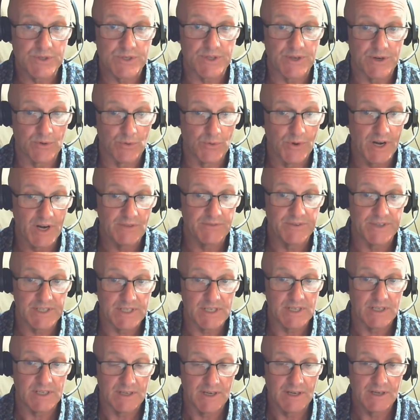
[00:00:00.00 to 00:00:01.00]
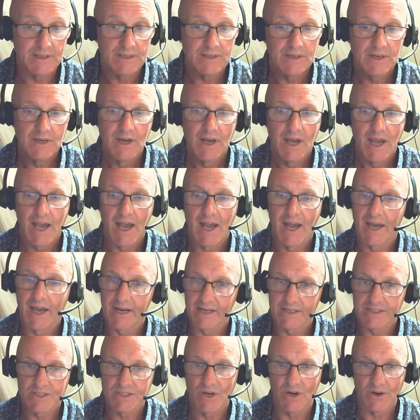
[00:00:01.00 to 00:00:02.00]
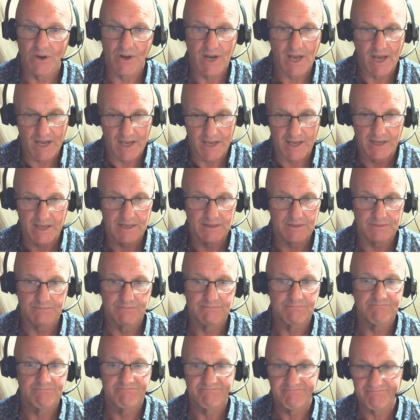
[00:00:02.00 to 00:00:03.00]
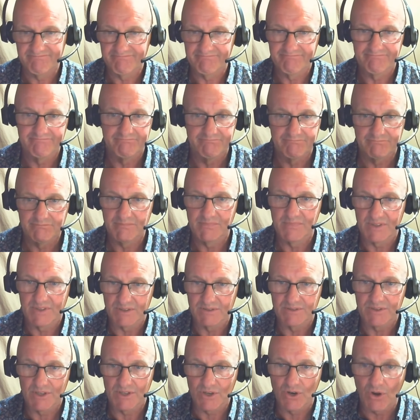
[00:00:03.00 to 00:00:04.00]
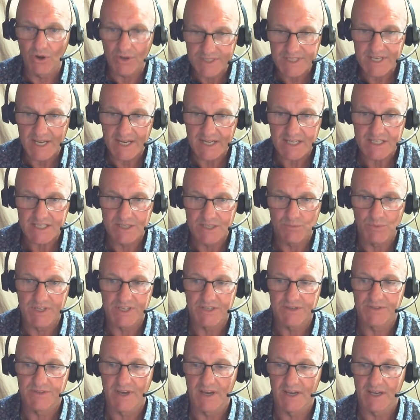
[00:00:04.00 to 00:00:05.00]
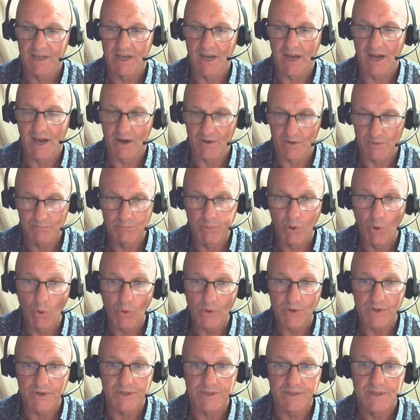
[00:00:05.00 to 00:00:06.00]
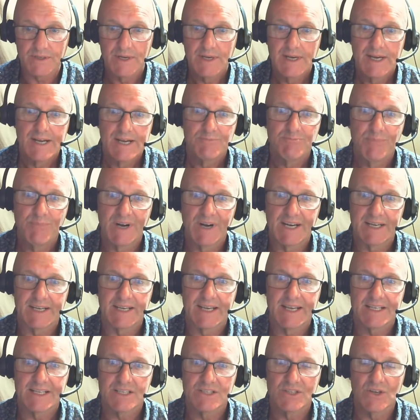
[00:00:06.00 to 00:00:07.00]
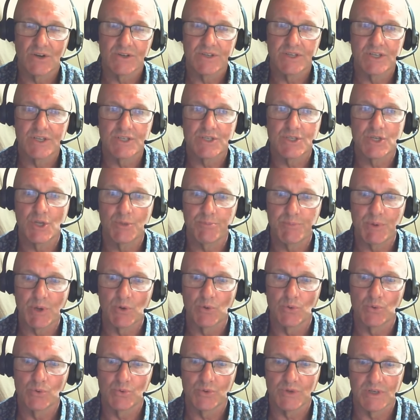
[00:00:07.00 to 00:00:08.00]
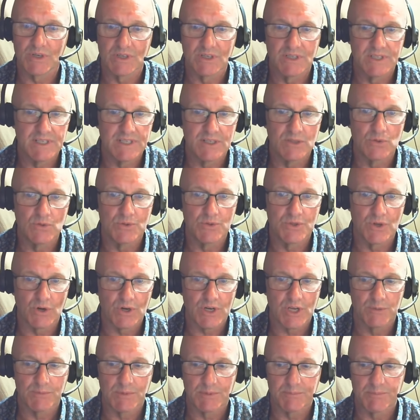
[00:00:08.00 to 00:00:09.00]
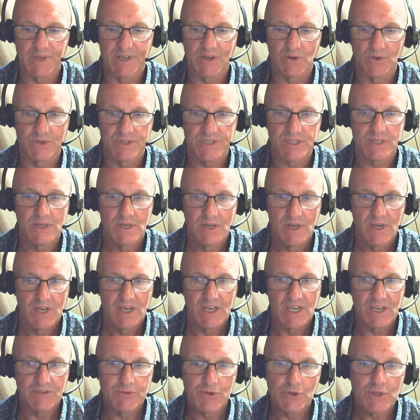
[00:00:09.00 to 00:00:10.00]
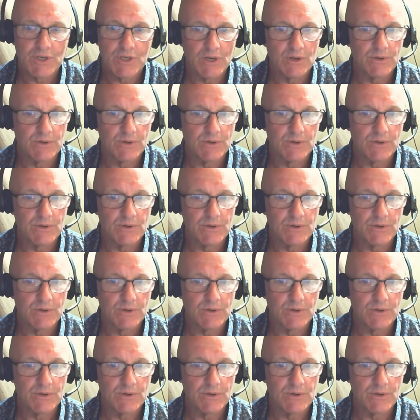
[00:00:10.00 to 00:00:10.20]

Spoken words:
that are relevant here, and it's got the context in which they are important, but it's not your typical legal document, because if you